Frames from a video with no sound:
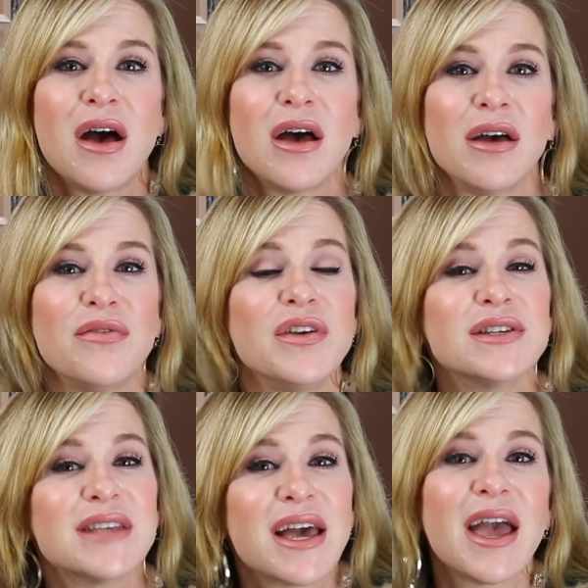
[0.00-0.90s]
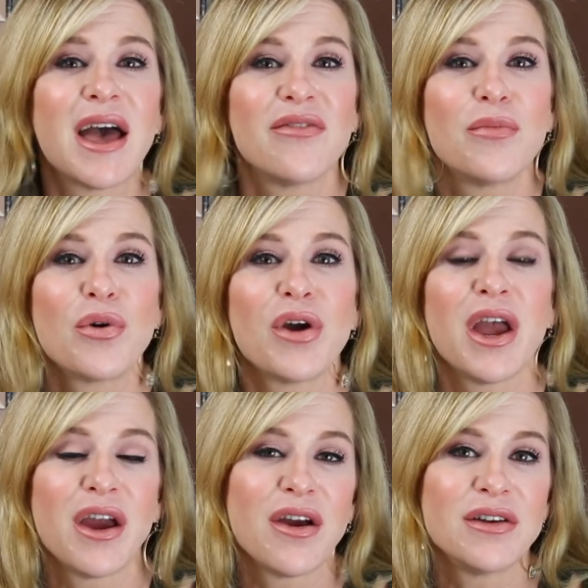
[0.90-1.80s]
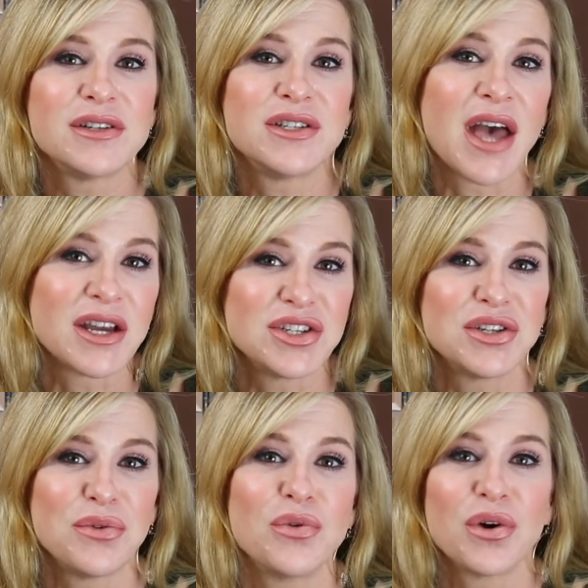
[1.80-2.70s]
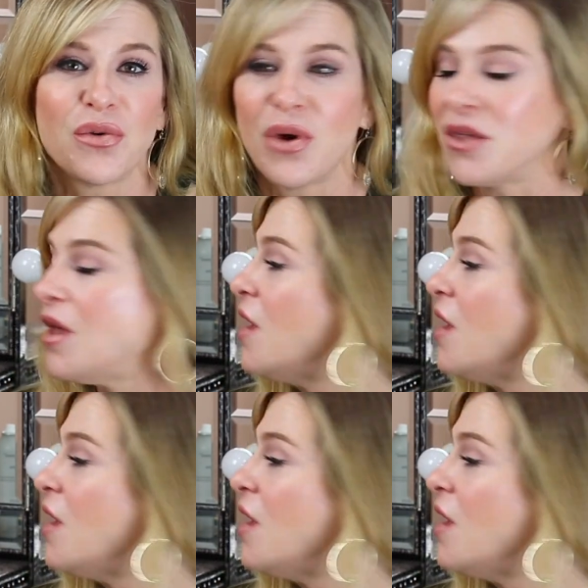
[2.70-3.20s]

It feels like I have more hair to actually work with.